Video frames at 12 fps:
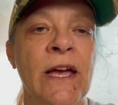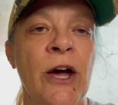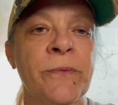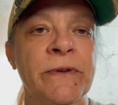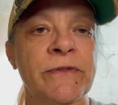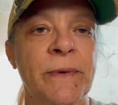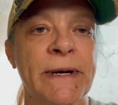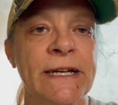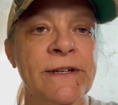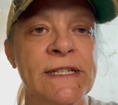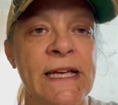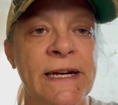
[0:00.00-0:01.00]
Hope everybody
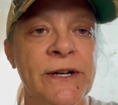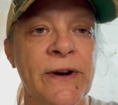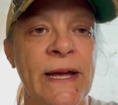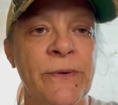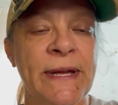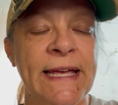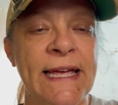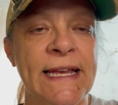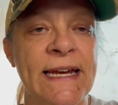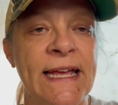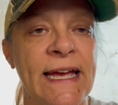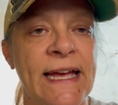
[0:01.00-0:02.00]
else had a great
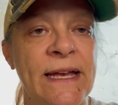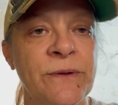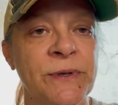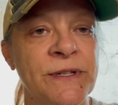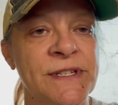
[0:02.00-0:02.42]
weekend and we'll